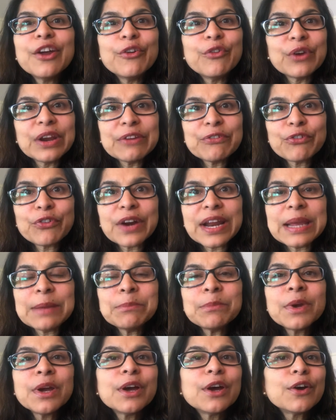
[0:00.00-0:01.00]
Refrain
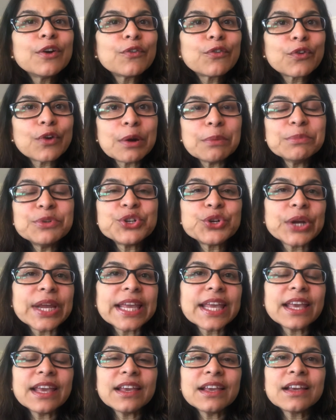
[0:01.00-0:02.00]
from
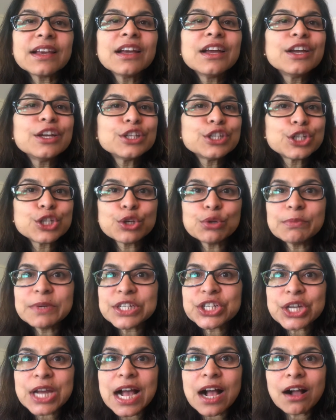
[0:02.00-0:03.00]
drinking too
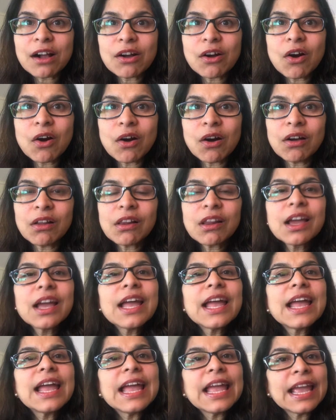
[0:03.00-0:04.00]
much alcohol
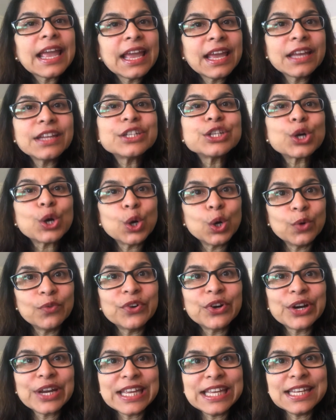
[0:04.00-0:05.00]
and
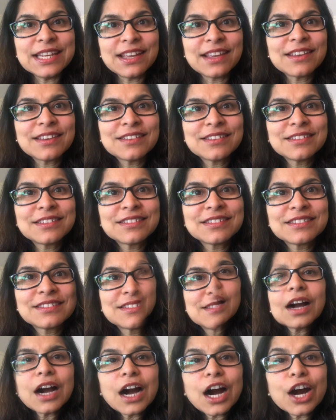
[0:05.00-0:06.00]
overeating.
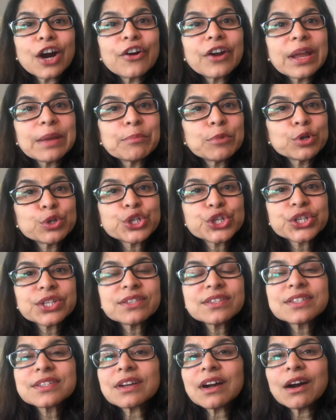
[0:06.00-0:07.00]
Our
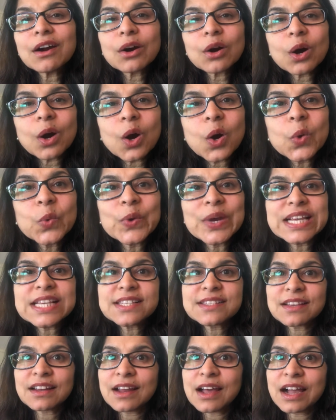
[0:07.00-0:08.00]
emotions are
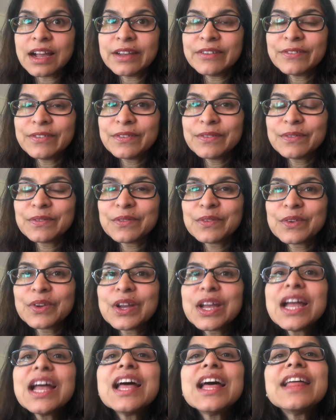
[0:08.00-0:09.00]
always alive.
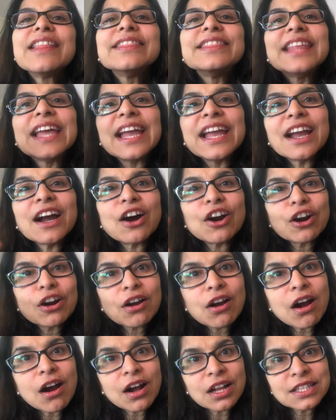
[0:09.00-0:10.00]
They are
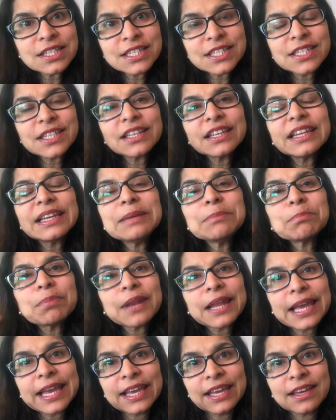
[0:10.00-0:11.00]
constantly
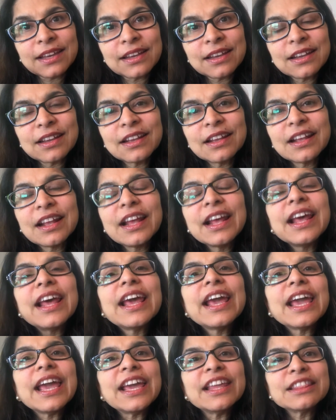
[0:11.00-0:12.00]
playing
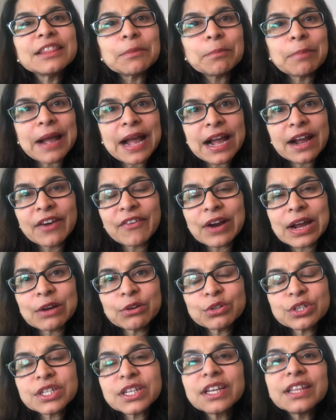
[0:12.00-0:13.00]
in the
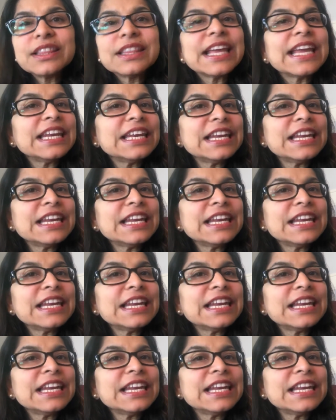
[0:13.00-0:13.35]
background. They